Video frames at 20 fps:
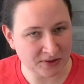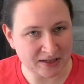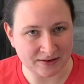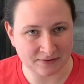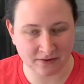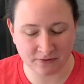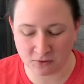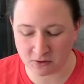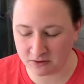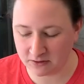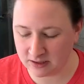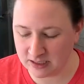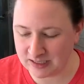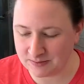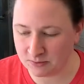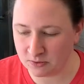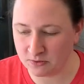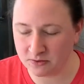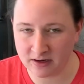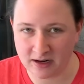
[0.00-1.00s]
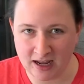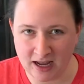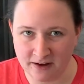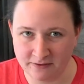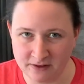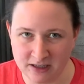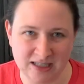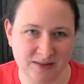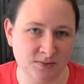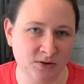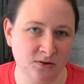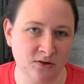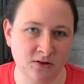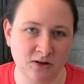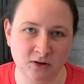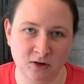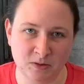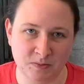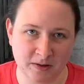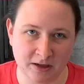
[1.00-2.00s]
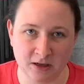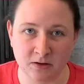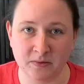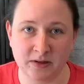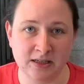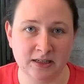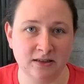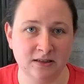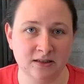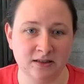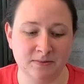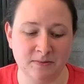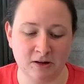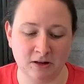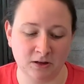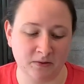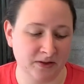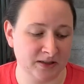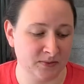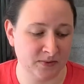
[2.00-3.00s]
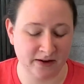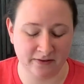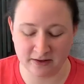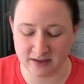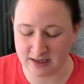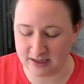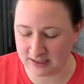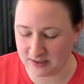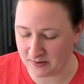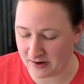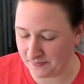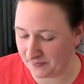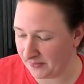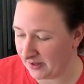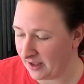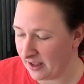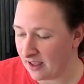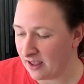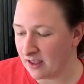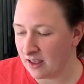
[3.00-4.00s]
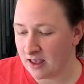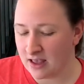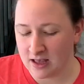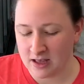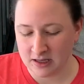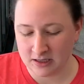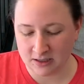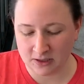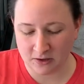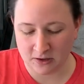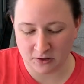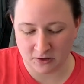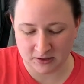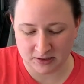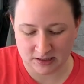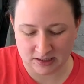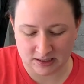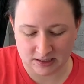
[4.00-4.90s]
I have a 1/4 teaspoon and a 1/2 teaspoon. You can use bigger ones, smaller ones, whatever size you want. So you'll